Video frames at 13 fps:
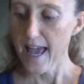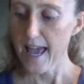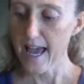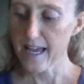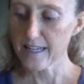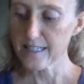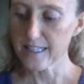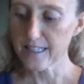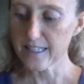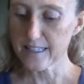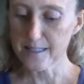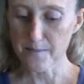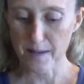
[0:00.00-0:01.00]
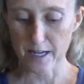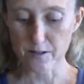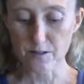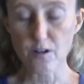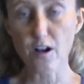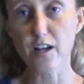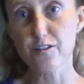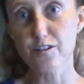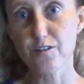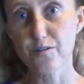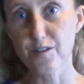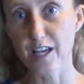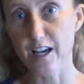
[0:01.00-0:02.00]
And tomatoes are
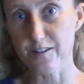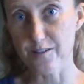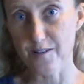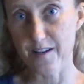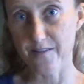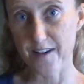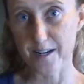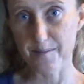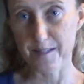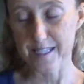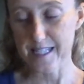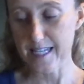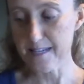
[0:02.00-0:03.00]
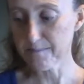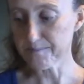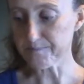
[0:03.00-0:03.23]
also, they also have vitamin C.